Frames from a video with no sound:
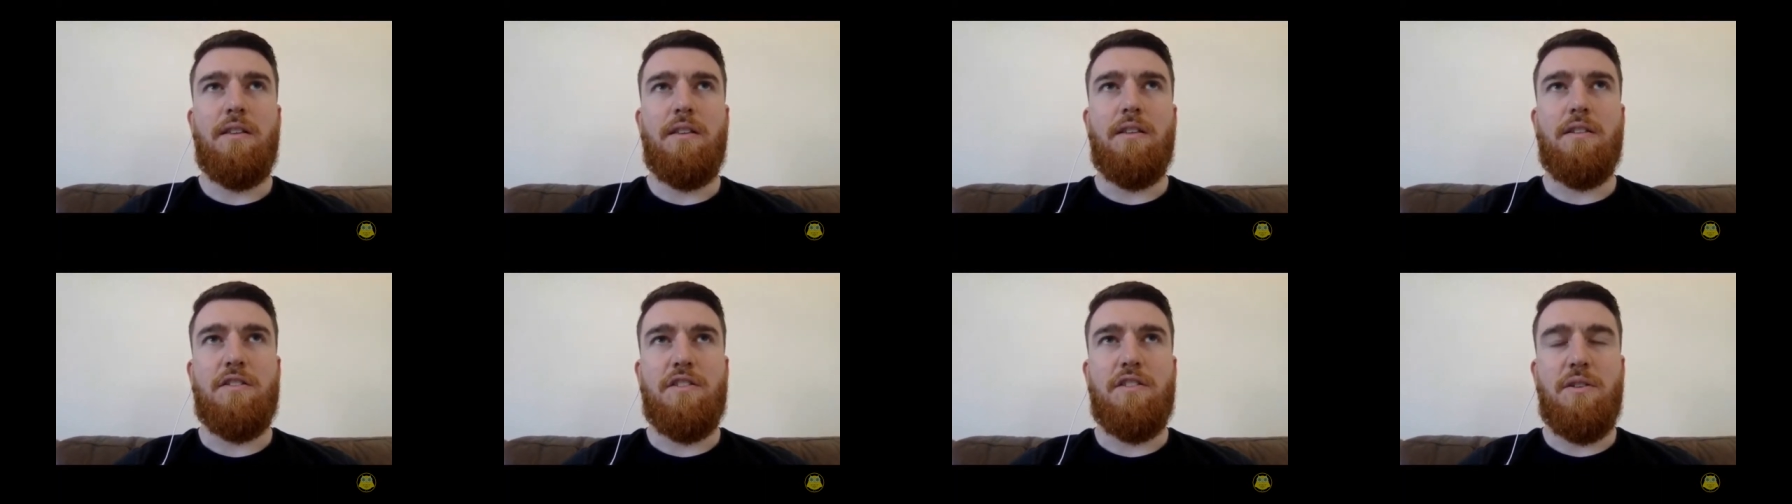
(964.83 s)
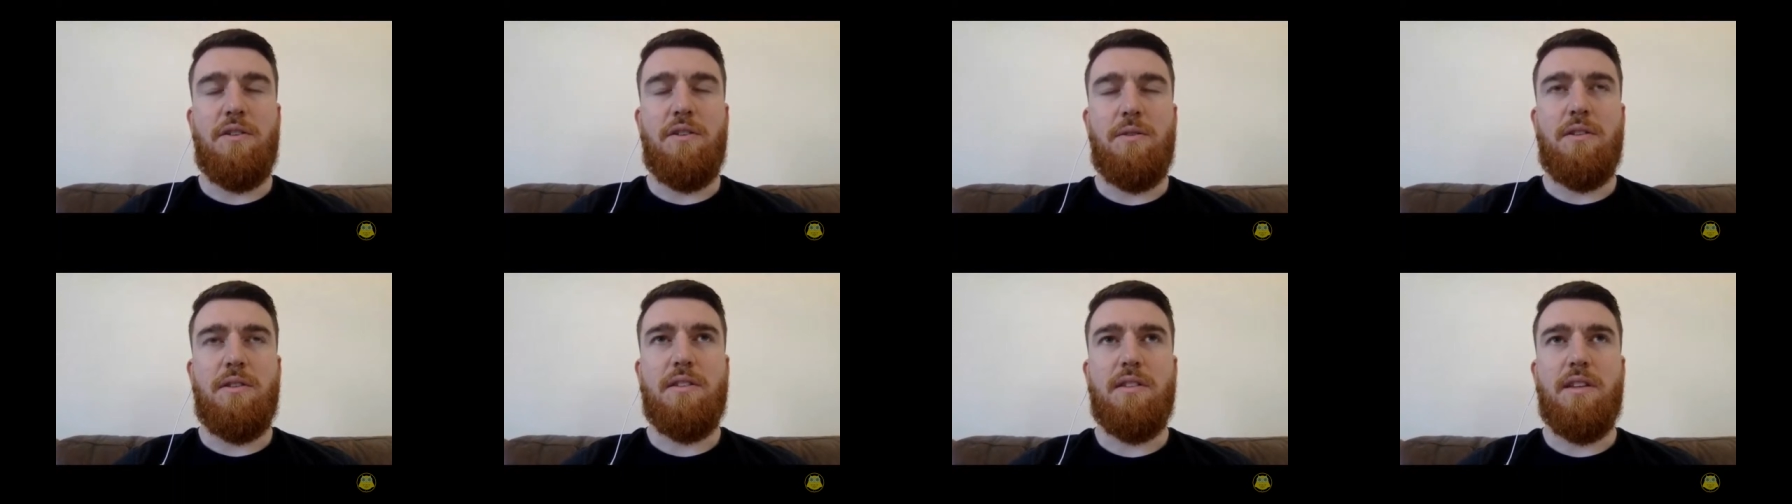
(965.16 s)
the
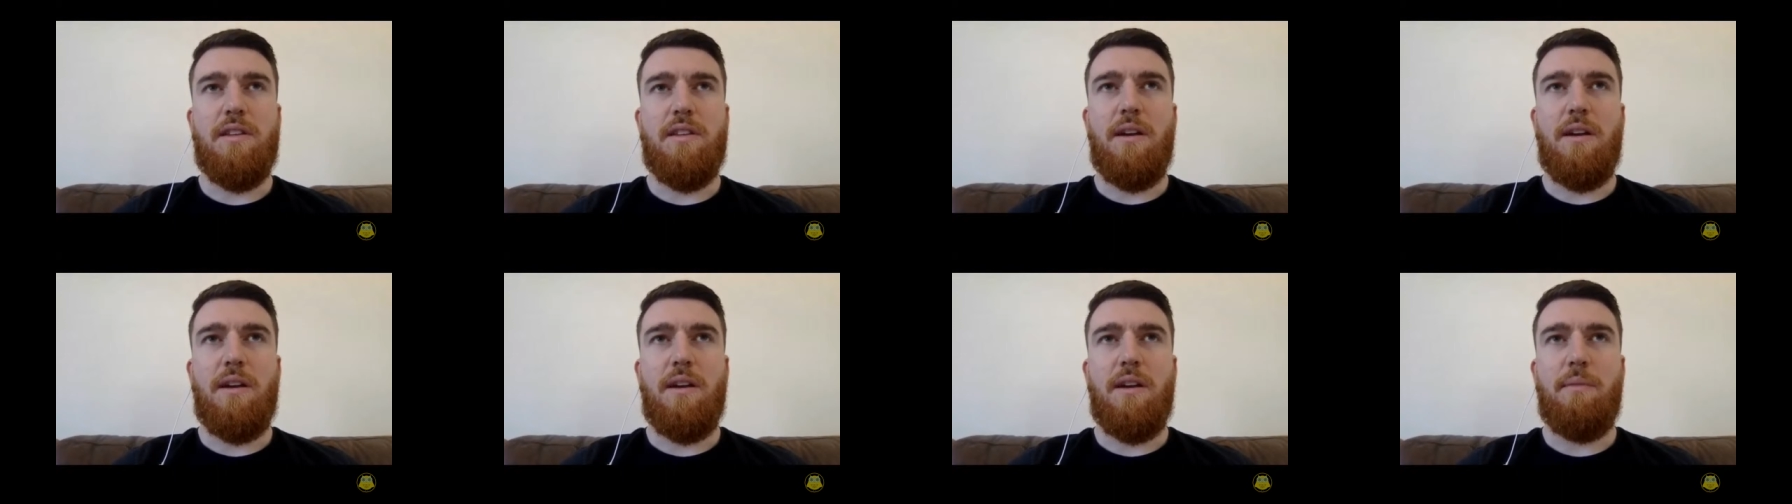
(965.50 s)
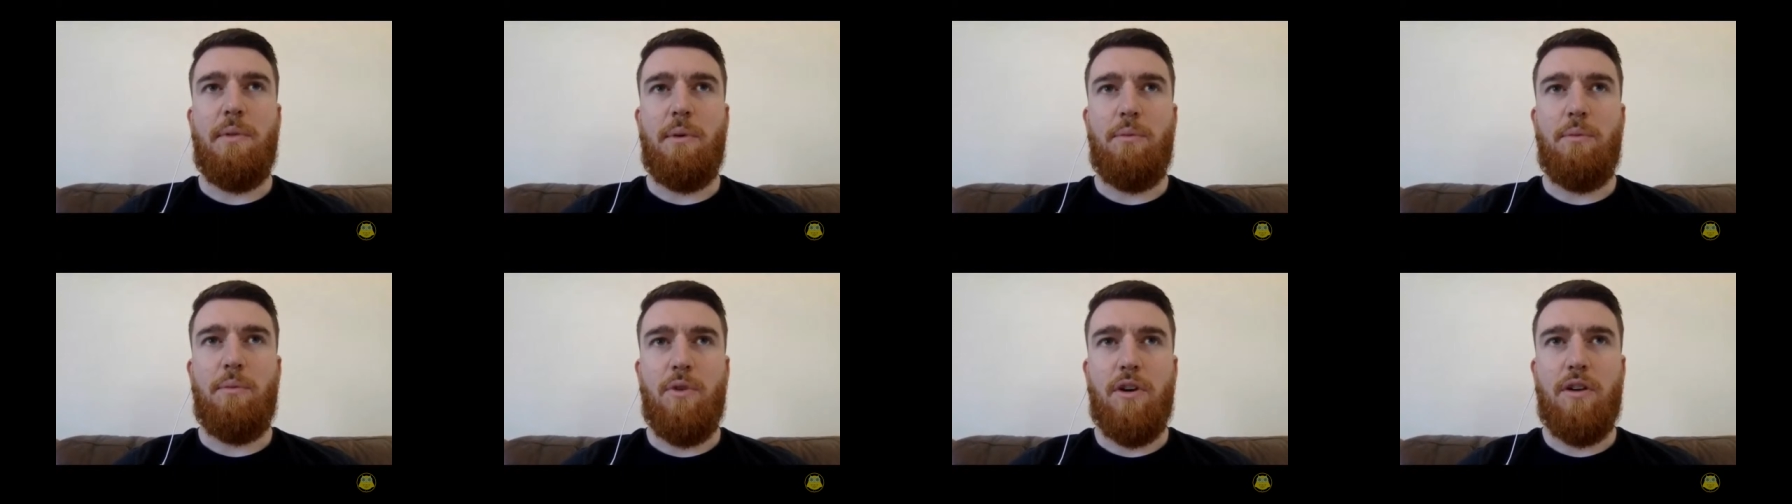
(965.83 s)
students that have
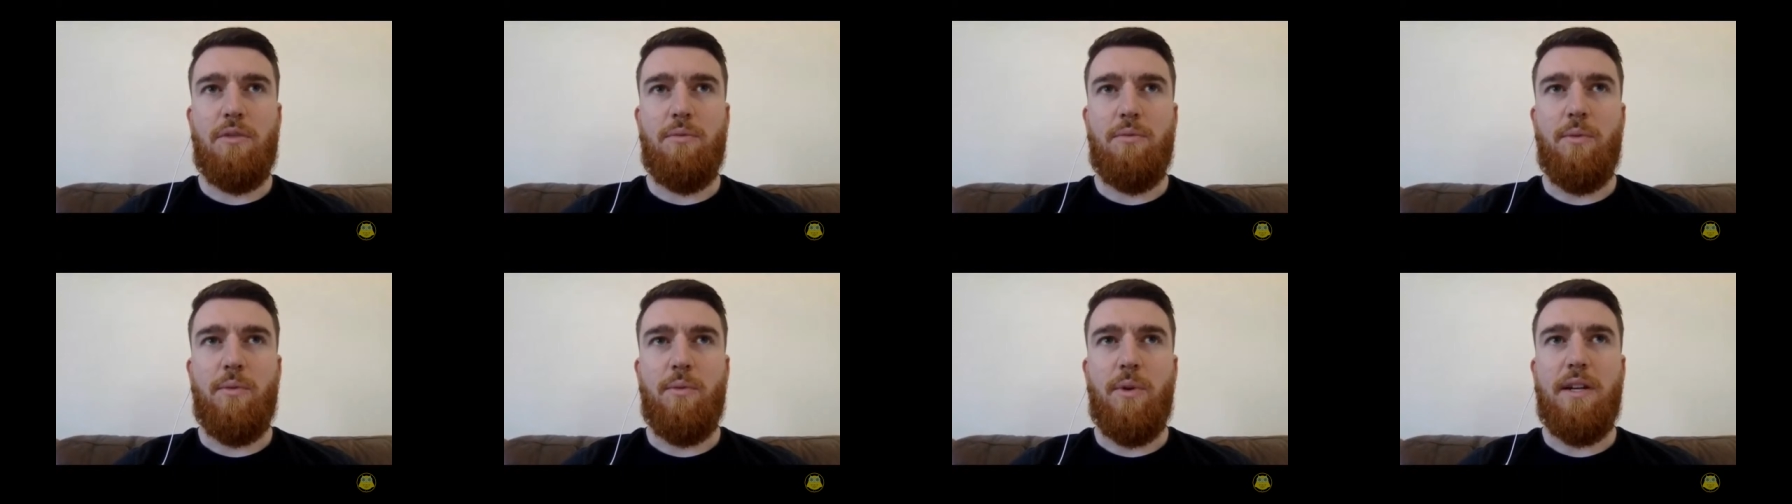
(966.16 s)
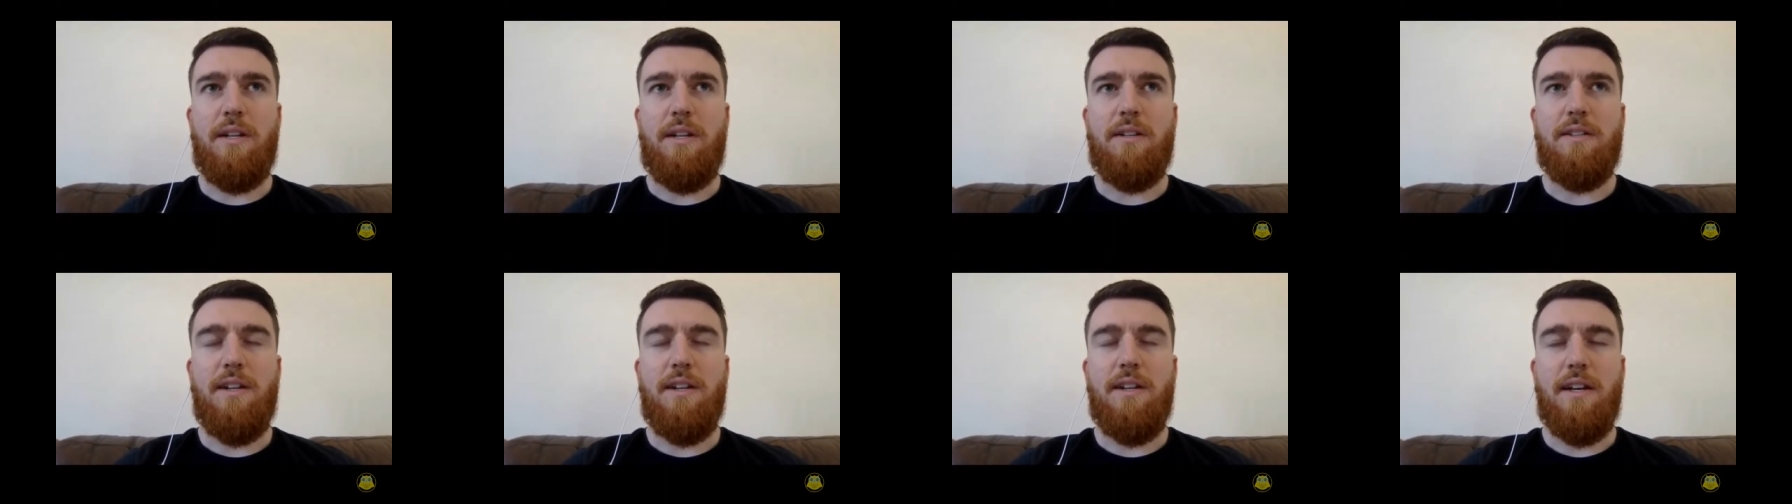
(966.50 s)
been working with
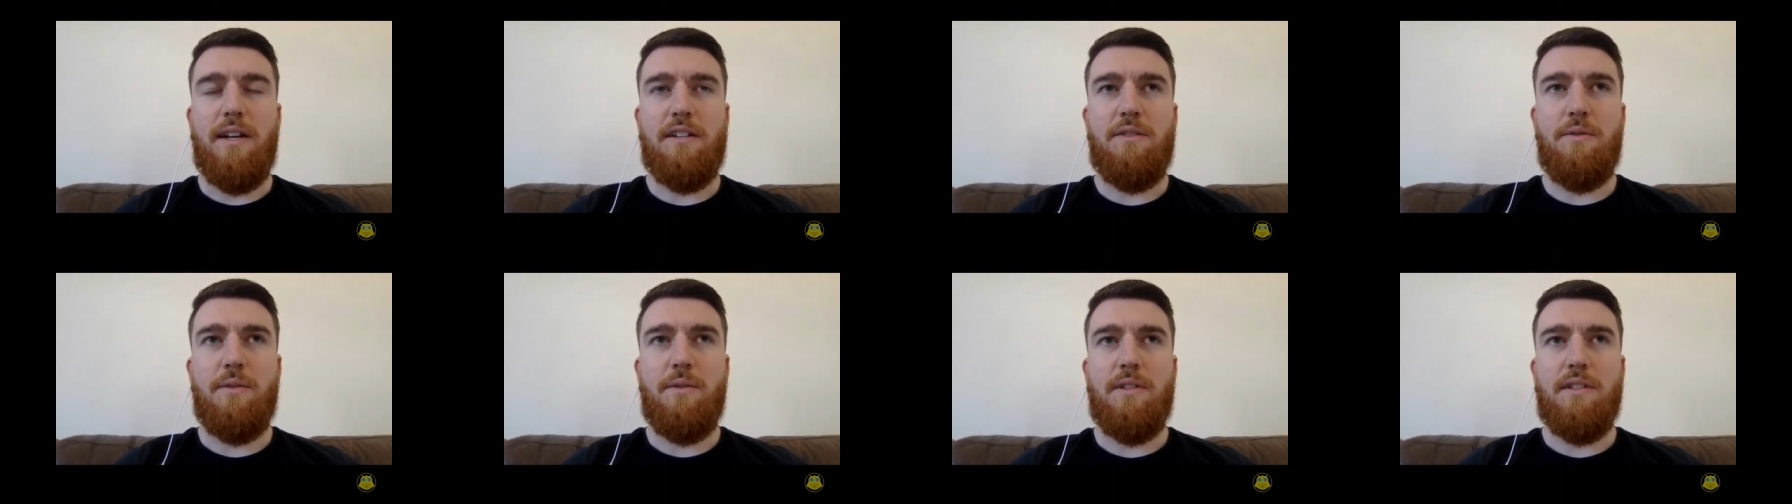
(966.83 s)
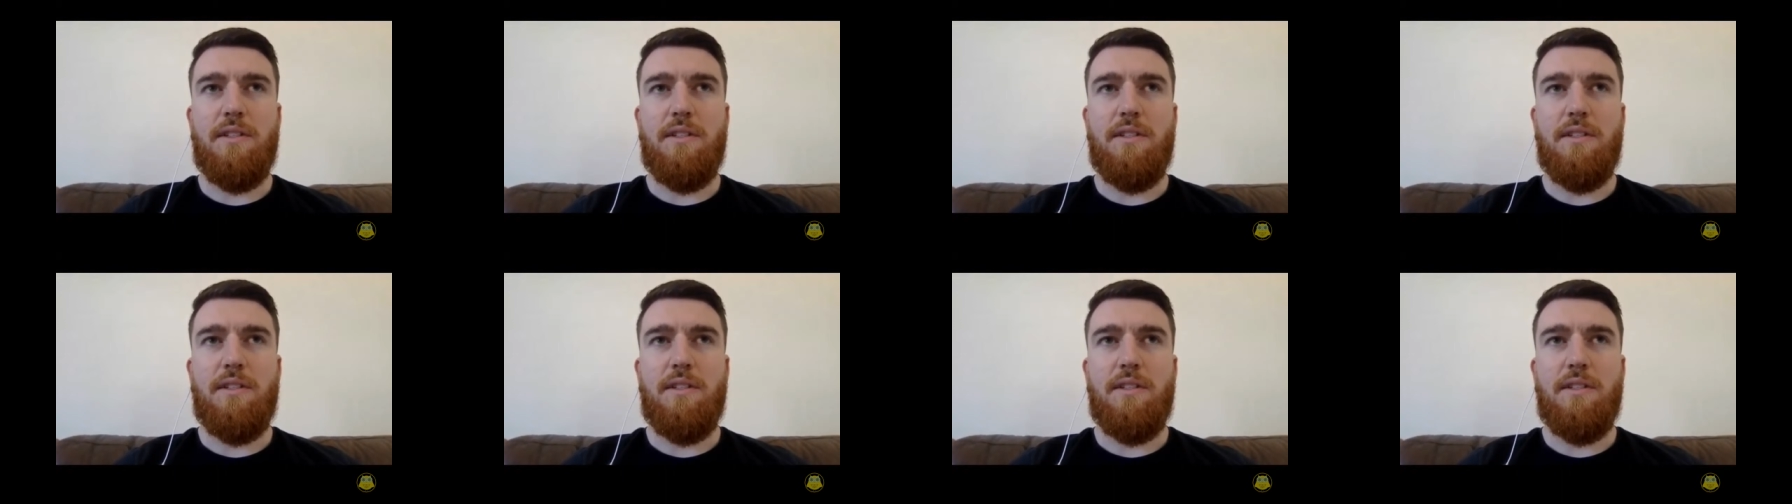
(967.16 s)
intellectual